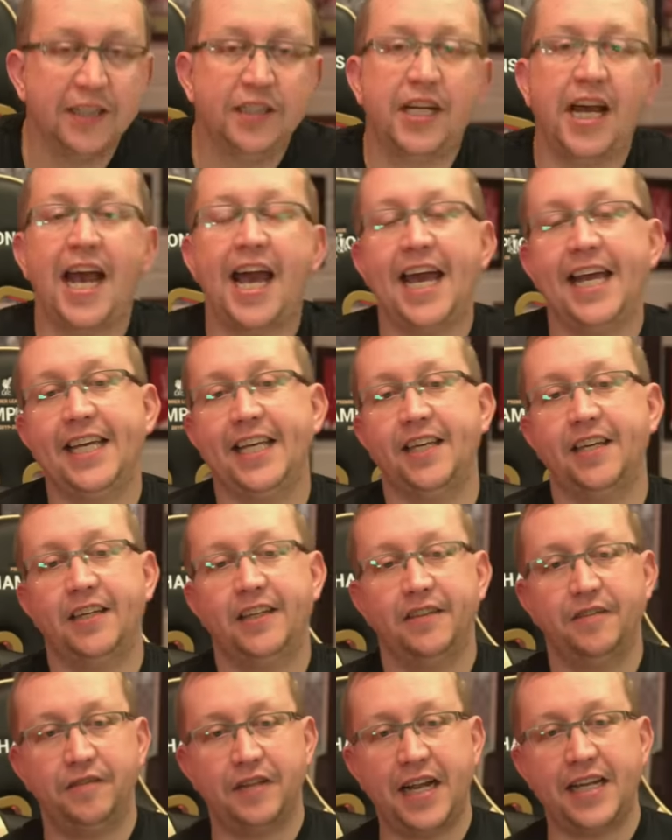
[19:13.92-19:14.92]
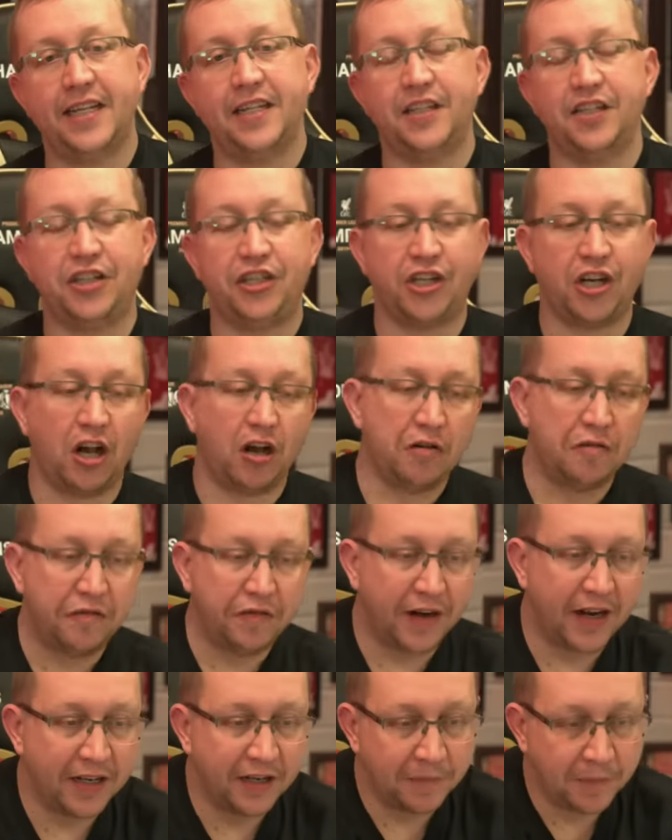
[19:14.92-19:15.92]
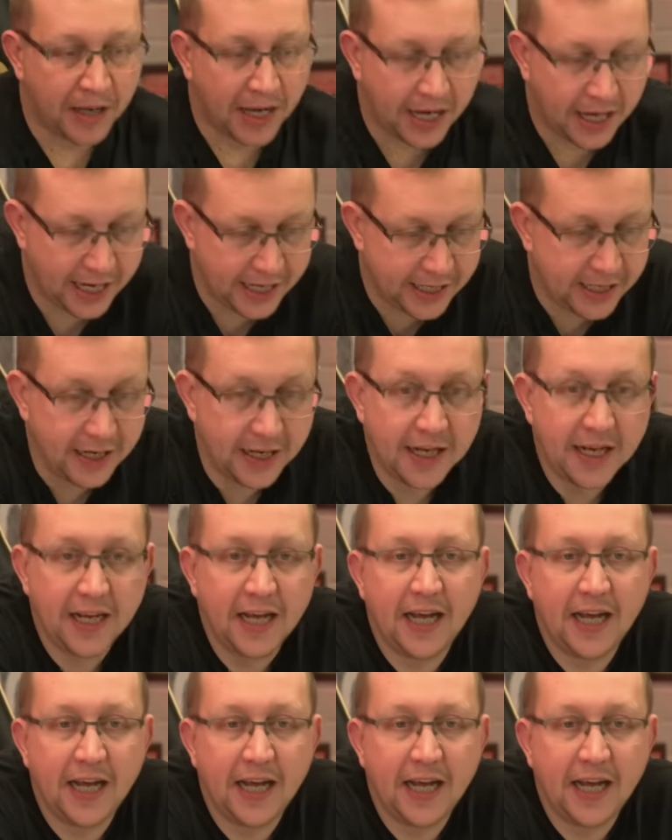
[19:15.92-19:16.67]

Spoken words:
Jay, friend of the show, friend of mine.